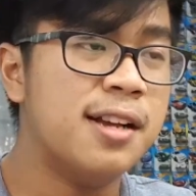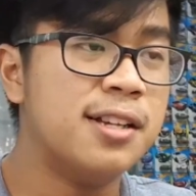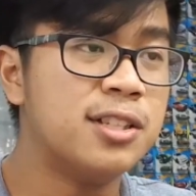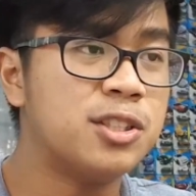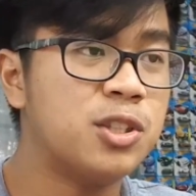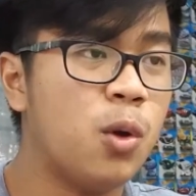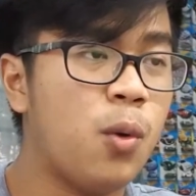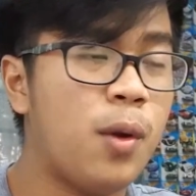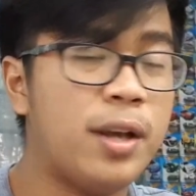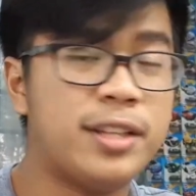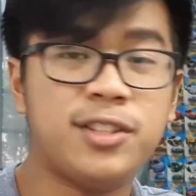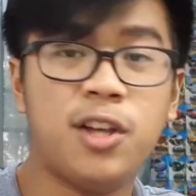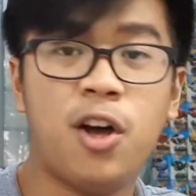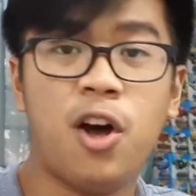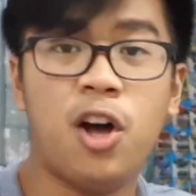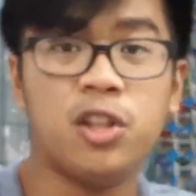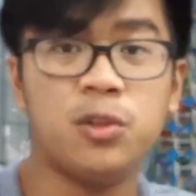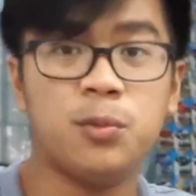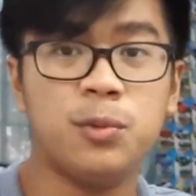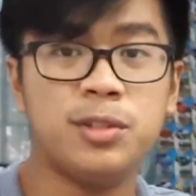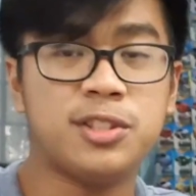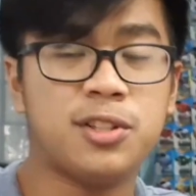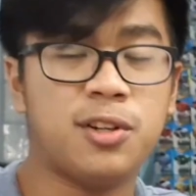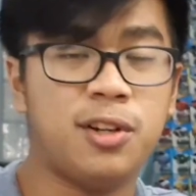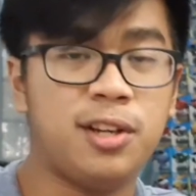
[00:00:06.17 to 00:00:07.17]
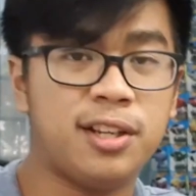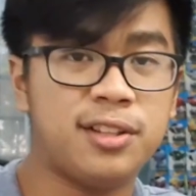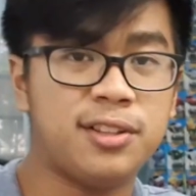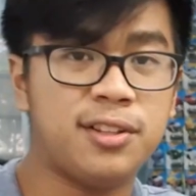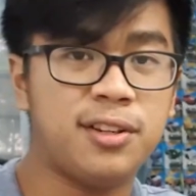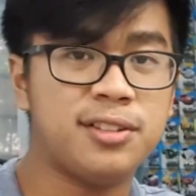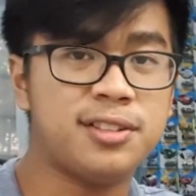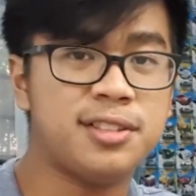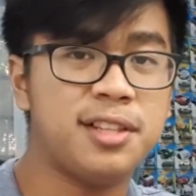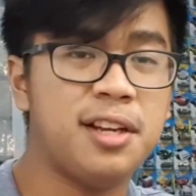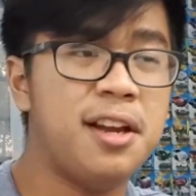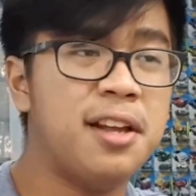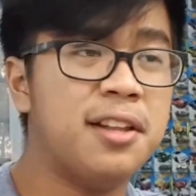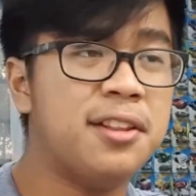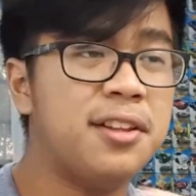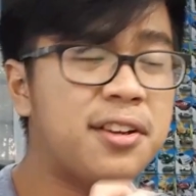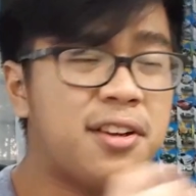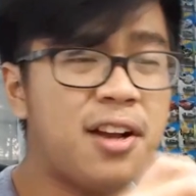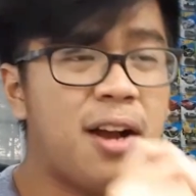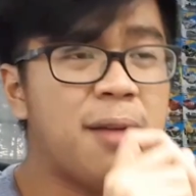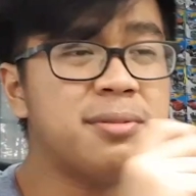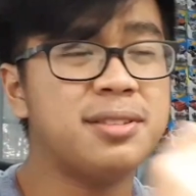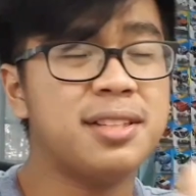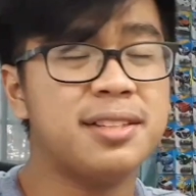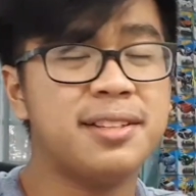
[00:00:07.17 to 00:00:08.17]
So as Hot Wheels collectors, there
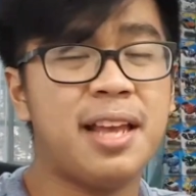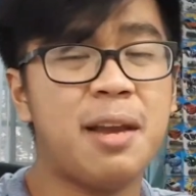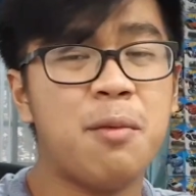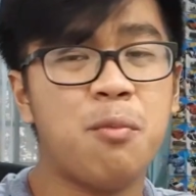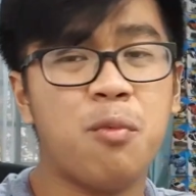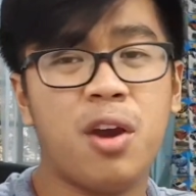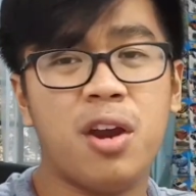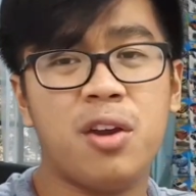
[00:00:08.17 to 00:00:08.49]
comes a time